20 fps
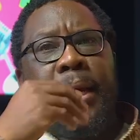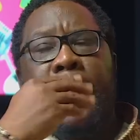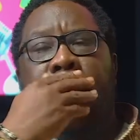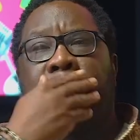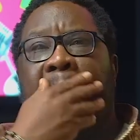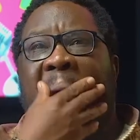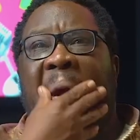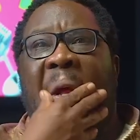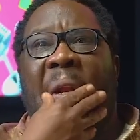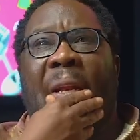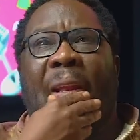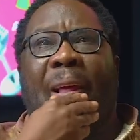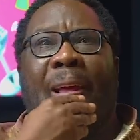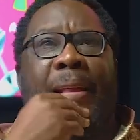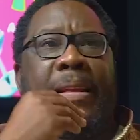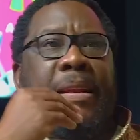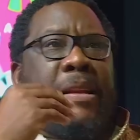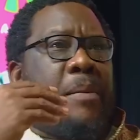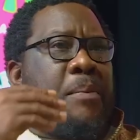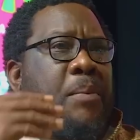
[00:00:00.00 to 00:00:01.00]
And
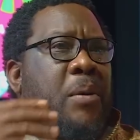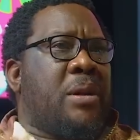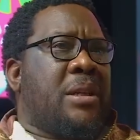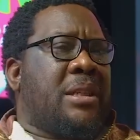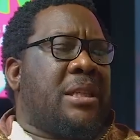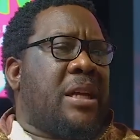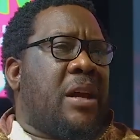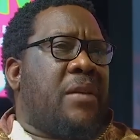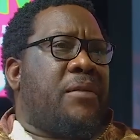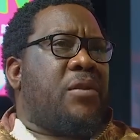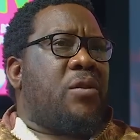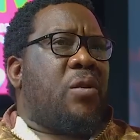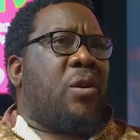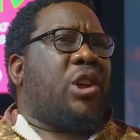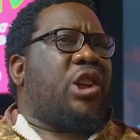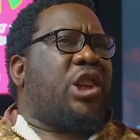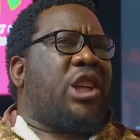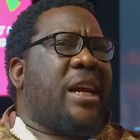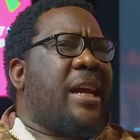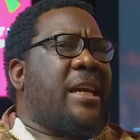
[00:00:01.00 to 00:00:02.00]
the policies have
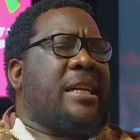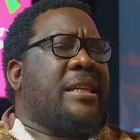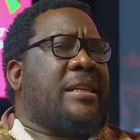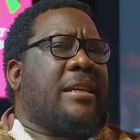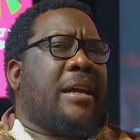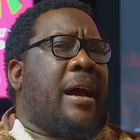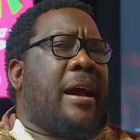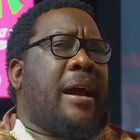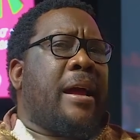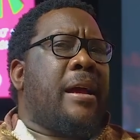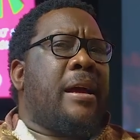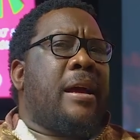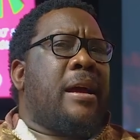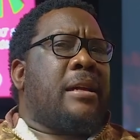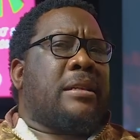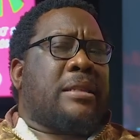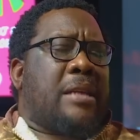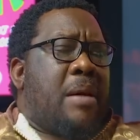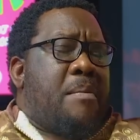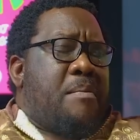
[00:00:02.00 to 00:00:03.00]
not changed.
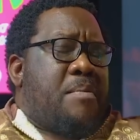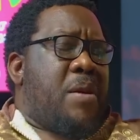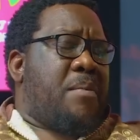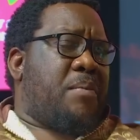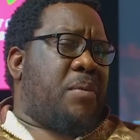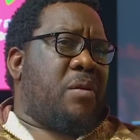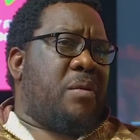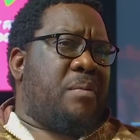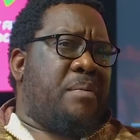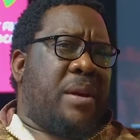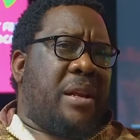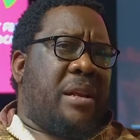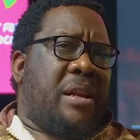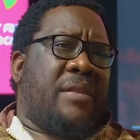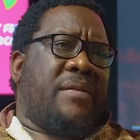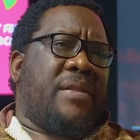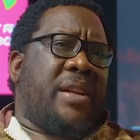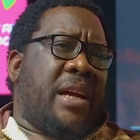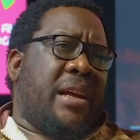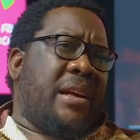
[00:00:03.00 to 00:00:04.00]
Some people
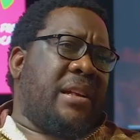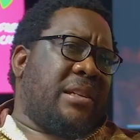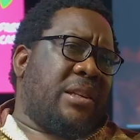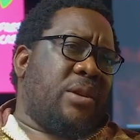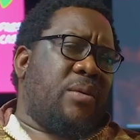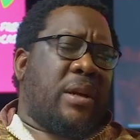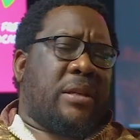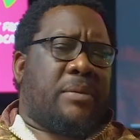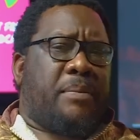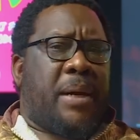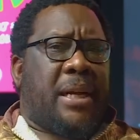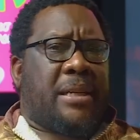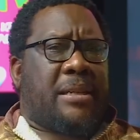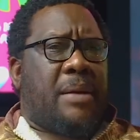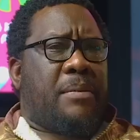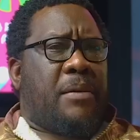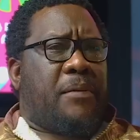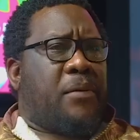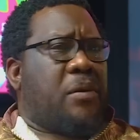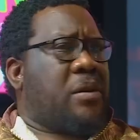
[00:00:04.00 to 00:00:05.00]
believe the ANC was
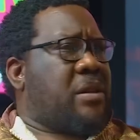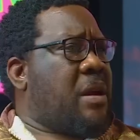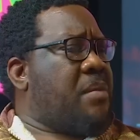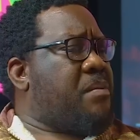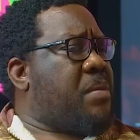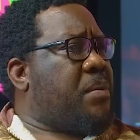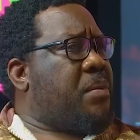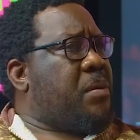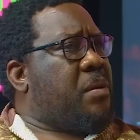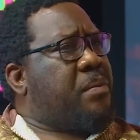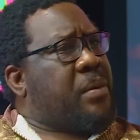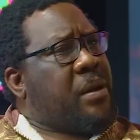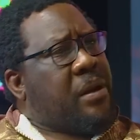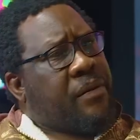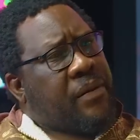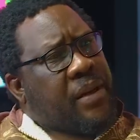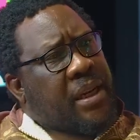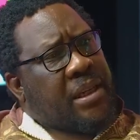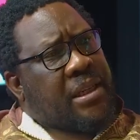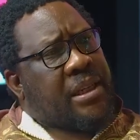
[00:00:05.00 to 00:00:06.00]
better before. Some people
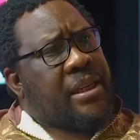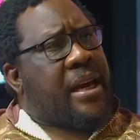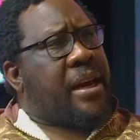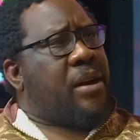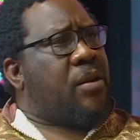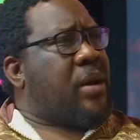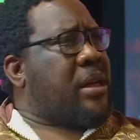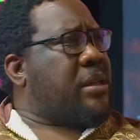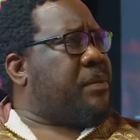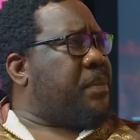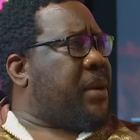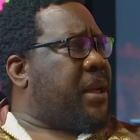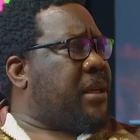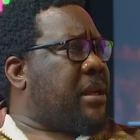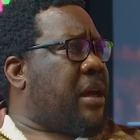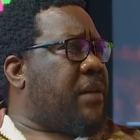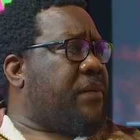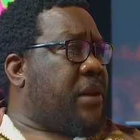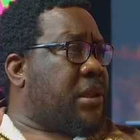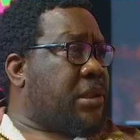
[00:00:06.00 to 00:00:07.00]
believe the DA was
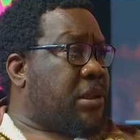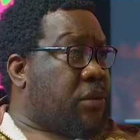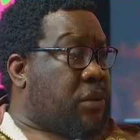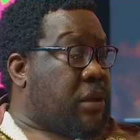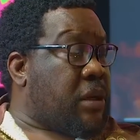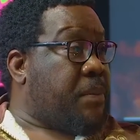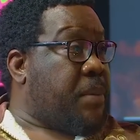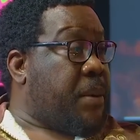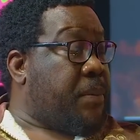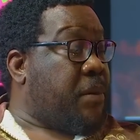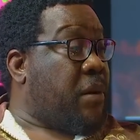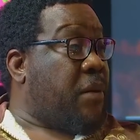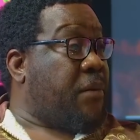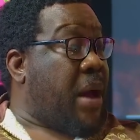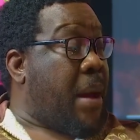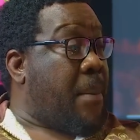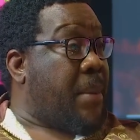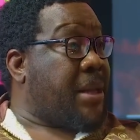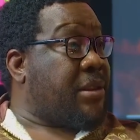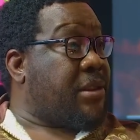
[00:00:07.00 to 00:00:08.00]
better. I've listened to the people of
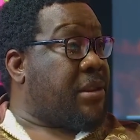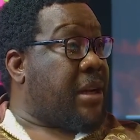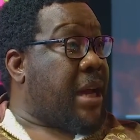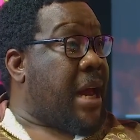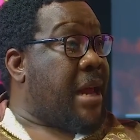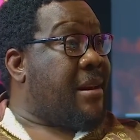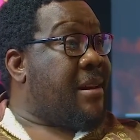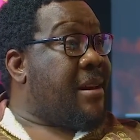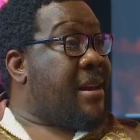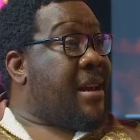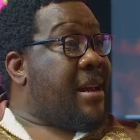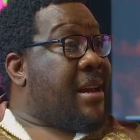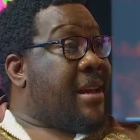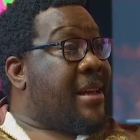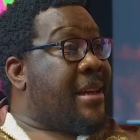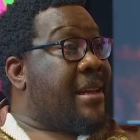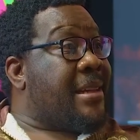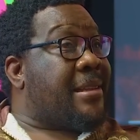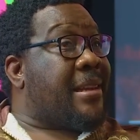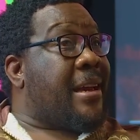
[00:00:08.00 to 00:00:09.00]
Hammanskraal.
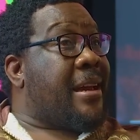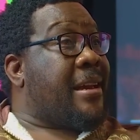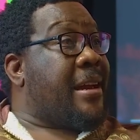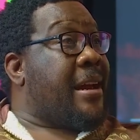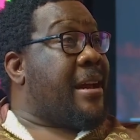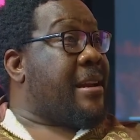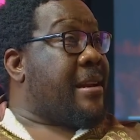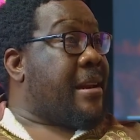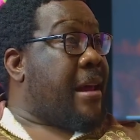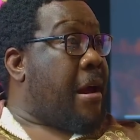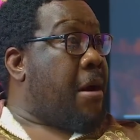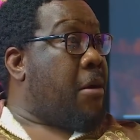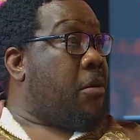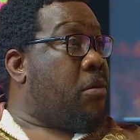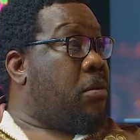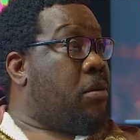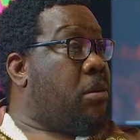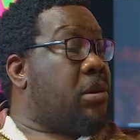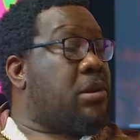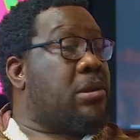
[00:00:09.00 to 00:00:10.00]
It's a year
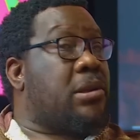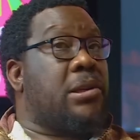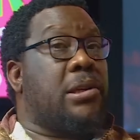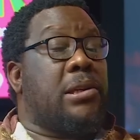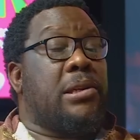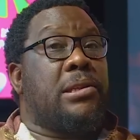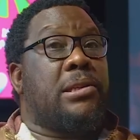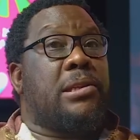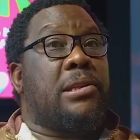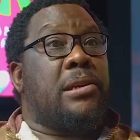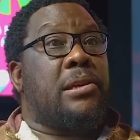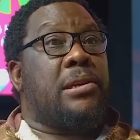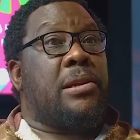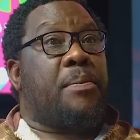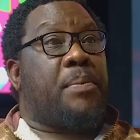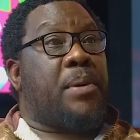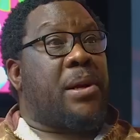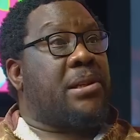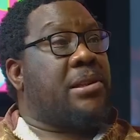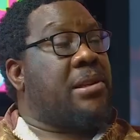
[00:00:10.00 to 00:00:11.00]
now since the
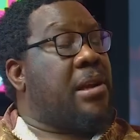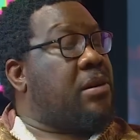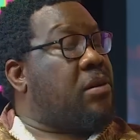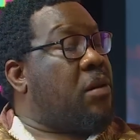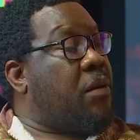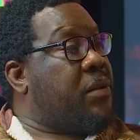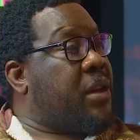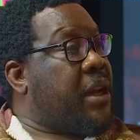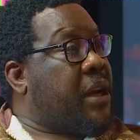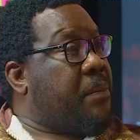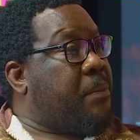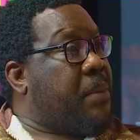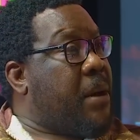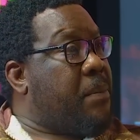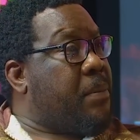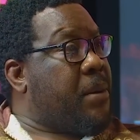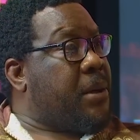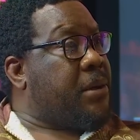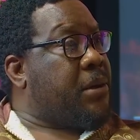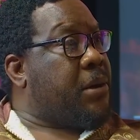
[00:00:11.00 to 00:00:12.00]
President of the
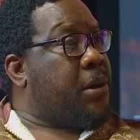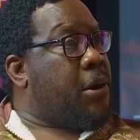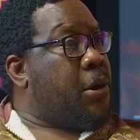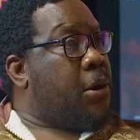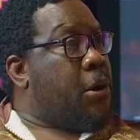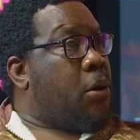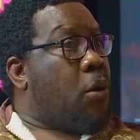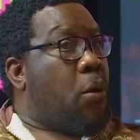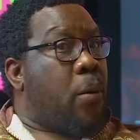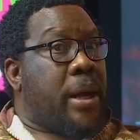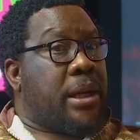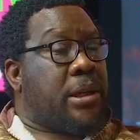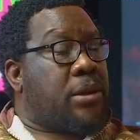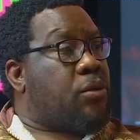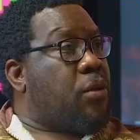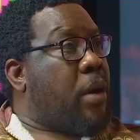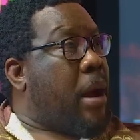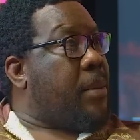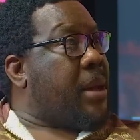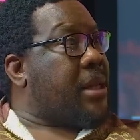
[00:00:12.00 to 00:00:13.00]
Republic went
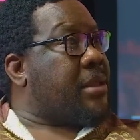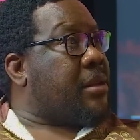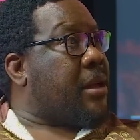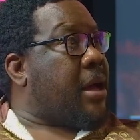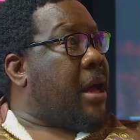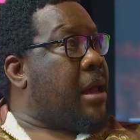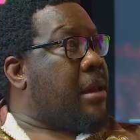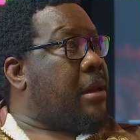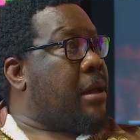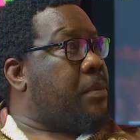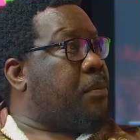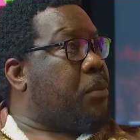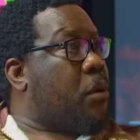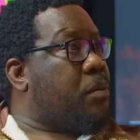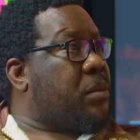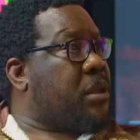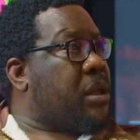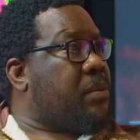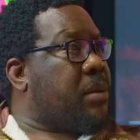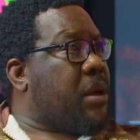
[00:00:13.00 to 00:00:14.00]
to Hammanskraal and
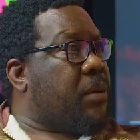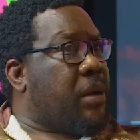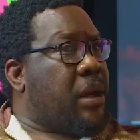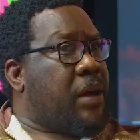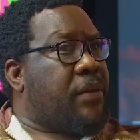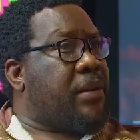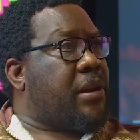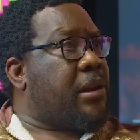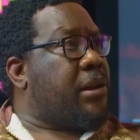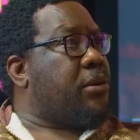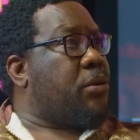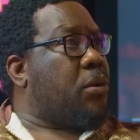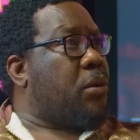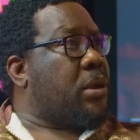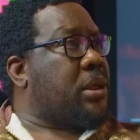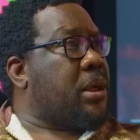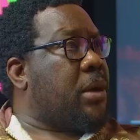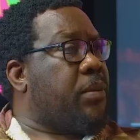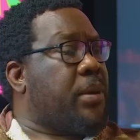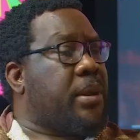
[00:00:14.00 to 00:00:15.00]
promised them they will have clean
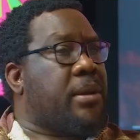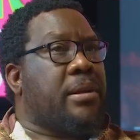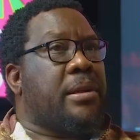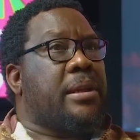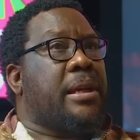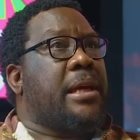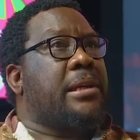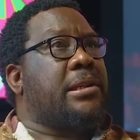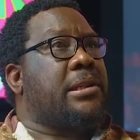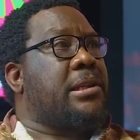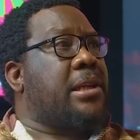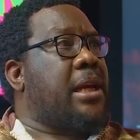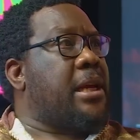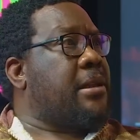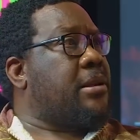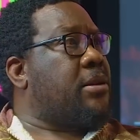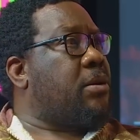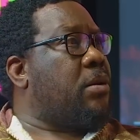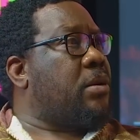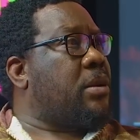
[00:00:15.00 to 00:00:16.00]
water within 90
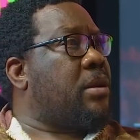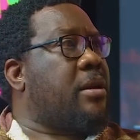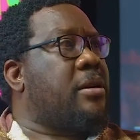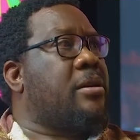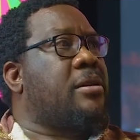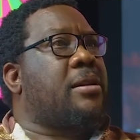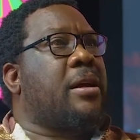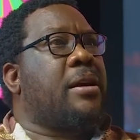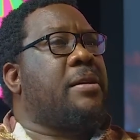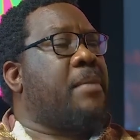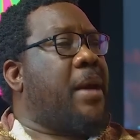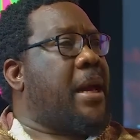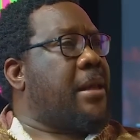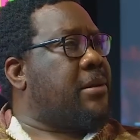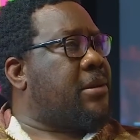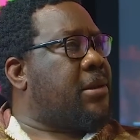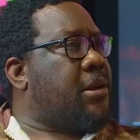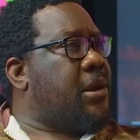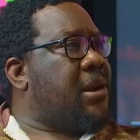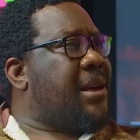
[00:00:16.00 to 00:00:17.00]
days or 3
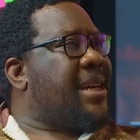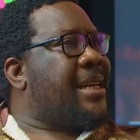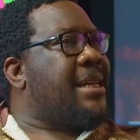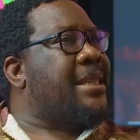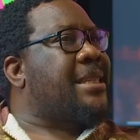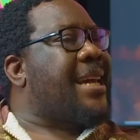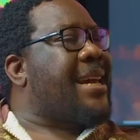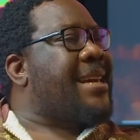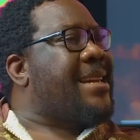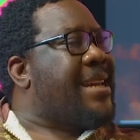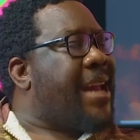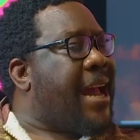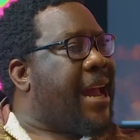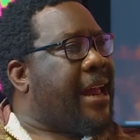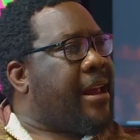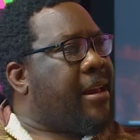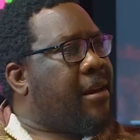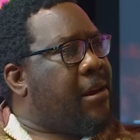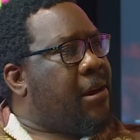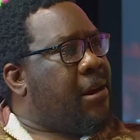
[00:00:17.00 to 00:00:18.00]
months. It's a
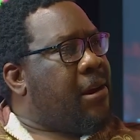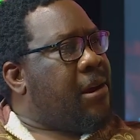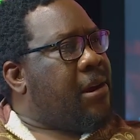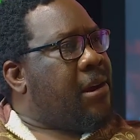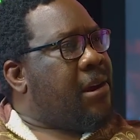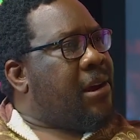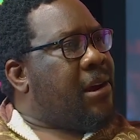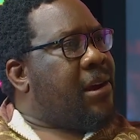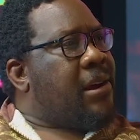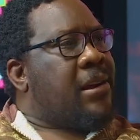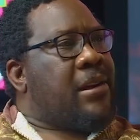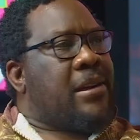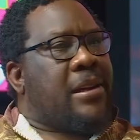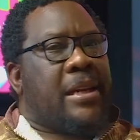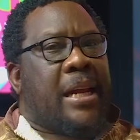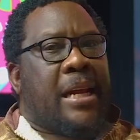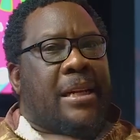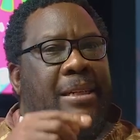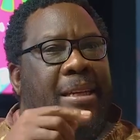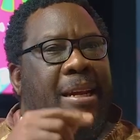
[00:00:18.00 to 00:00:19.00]
year.
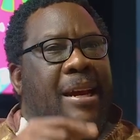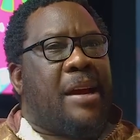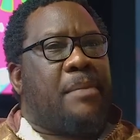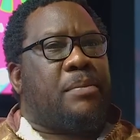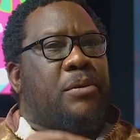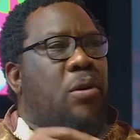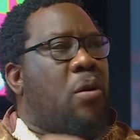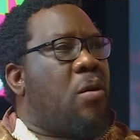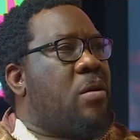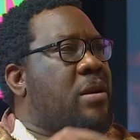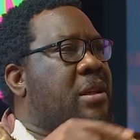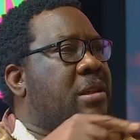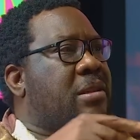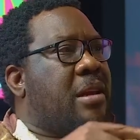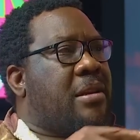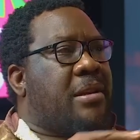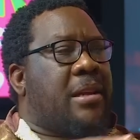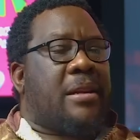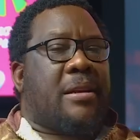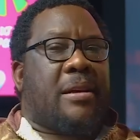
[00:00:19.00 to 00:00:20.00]
the taps only
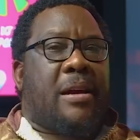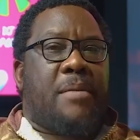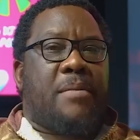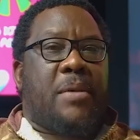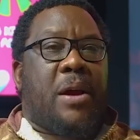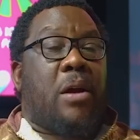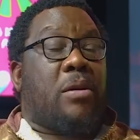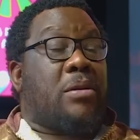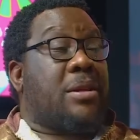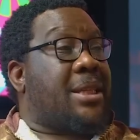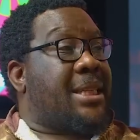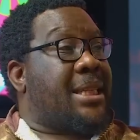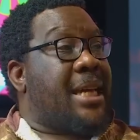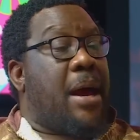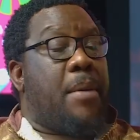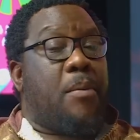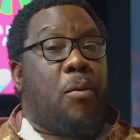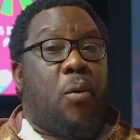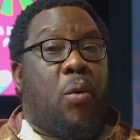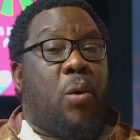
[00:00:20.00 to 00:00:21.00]
started coming out
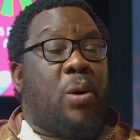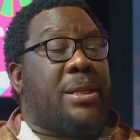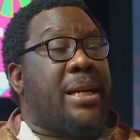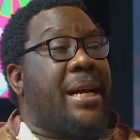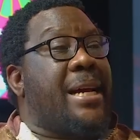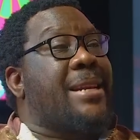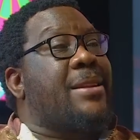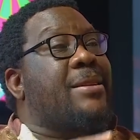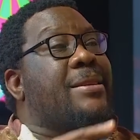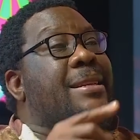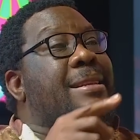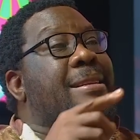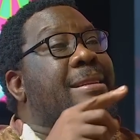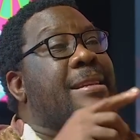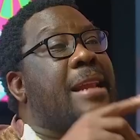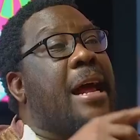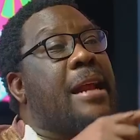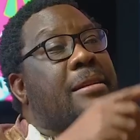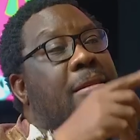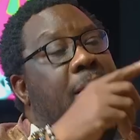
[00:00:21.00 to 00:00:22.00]
some water and
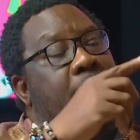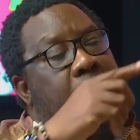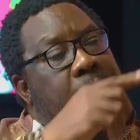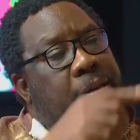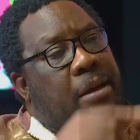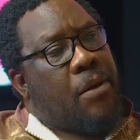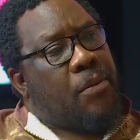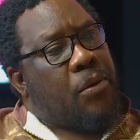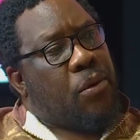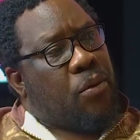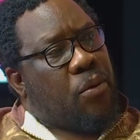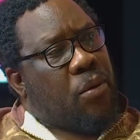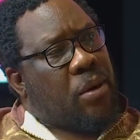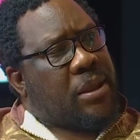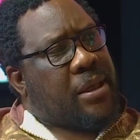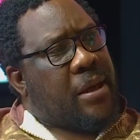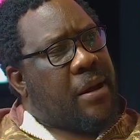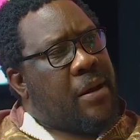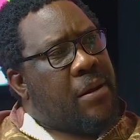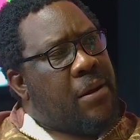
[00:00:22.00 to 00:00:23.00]
non-drinkable
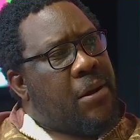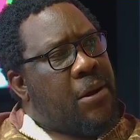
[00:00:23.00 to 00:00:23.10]
water.